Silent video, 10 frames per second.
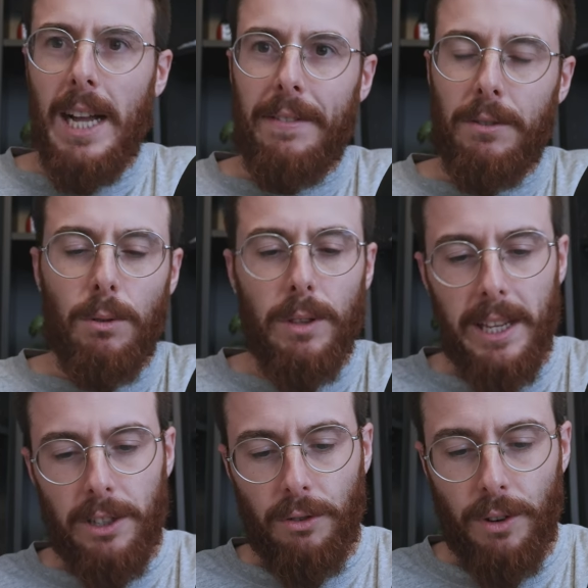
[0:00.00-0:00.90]
after all that
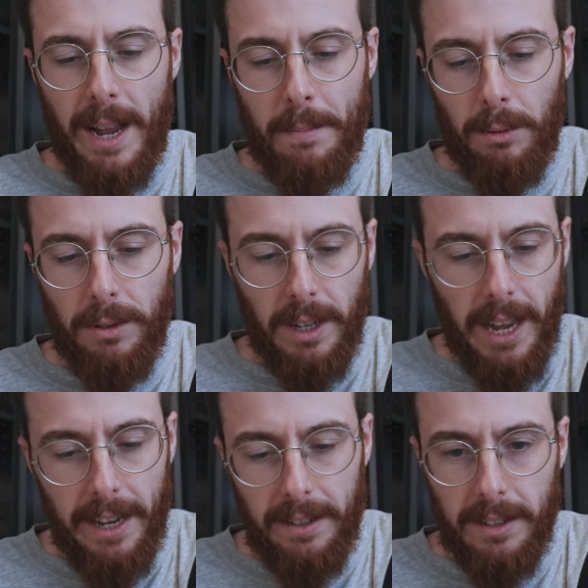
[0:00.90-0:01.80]
scrambled
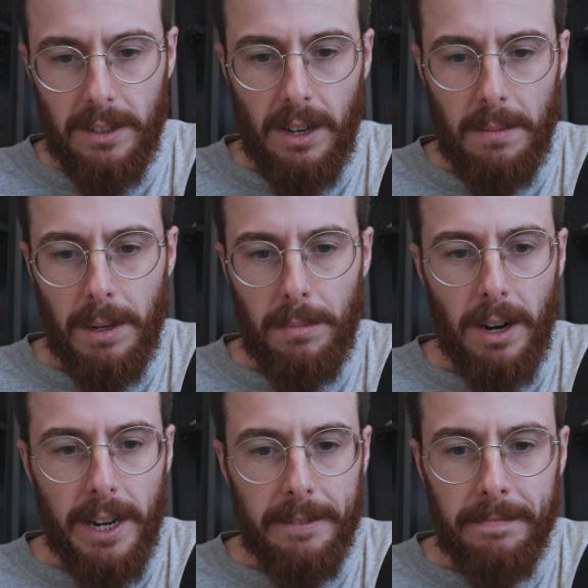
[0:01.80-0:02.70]
eggs inside my
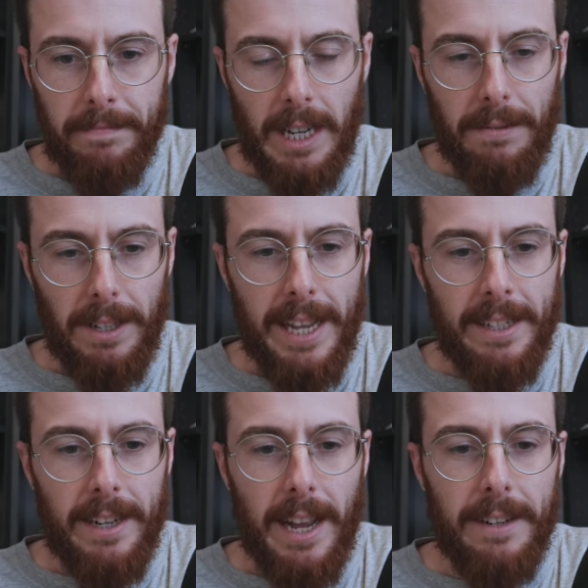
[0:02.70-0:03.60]
brain, I've
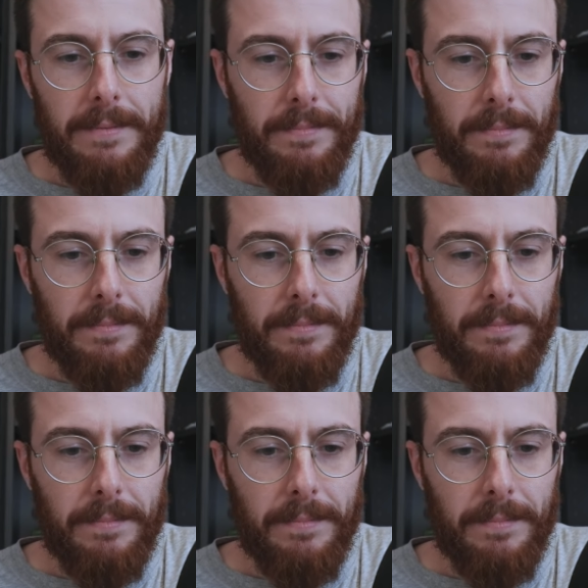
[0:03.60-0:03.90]
landed at